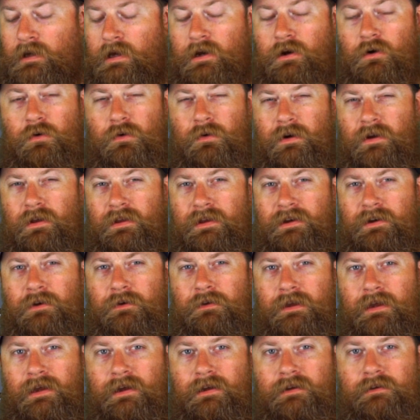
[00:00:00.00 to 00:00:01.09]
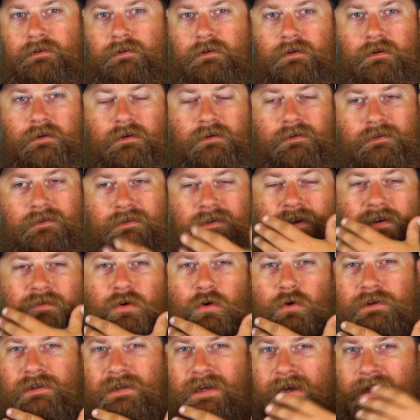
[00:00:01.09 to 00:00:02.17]
don't really know the answer because I've
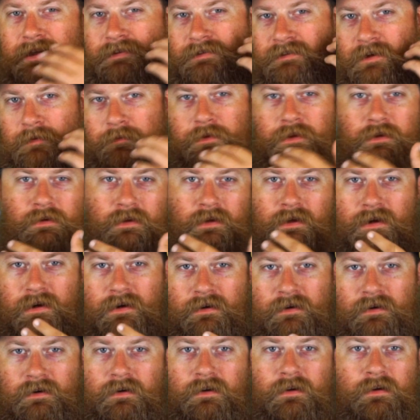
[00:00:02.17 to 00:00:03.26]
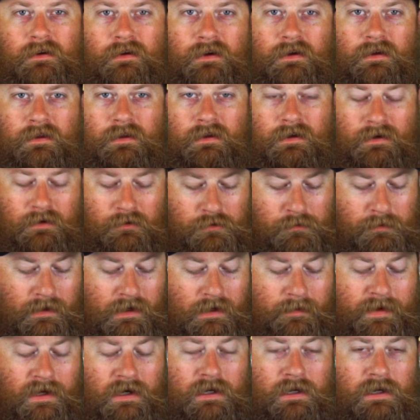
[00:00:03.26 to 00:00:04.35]
always had something there, and then it was probably
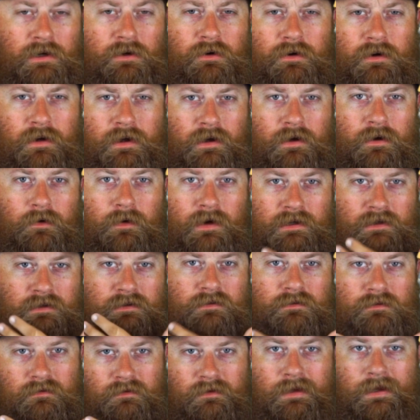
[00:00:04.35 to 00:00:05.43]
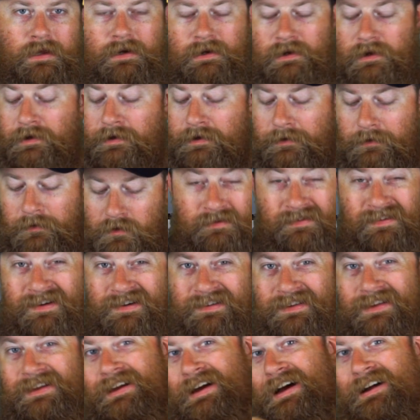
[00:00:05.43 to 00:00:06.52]
about a year ago I just let it go.
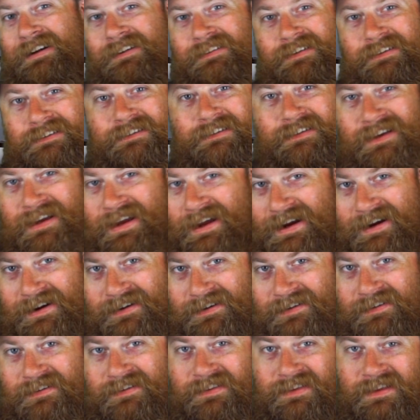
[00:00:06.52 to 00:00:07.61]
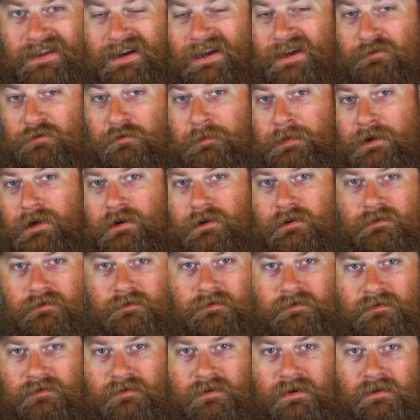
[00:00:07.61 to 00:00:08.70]
Luckily, Kyle doesn't care that I have a beard,
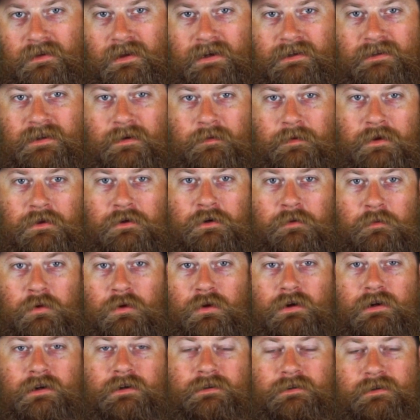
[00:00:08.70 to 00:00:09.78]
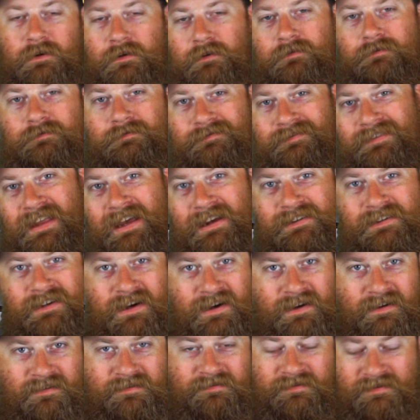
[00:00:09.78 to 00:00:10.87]
unlike some other employers, so thanks,
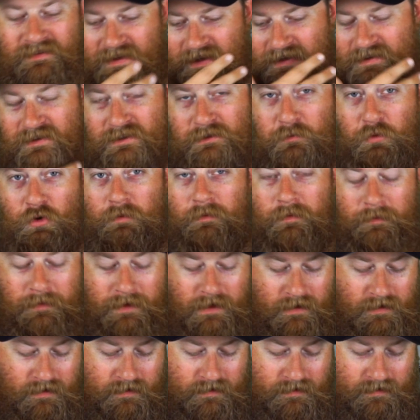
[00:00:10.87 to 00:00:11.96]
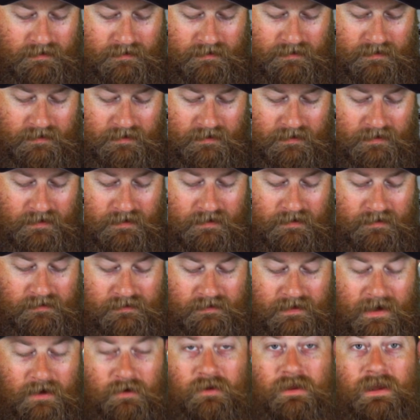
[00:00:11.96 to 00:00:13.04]
Kyle. You get the sporting beard, and this is
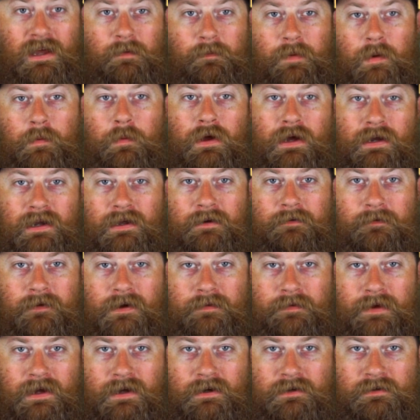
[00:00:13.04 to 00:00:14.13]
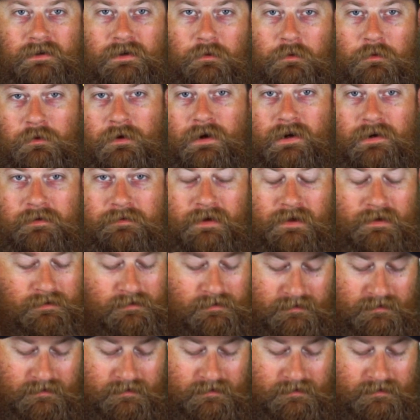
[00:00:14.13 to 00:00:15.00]
how a lot of people identify me, actually, when we're at events.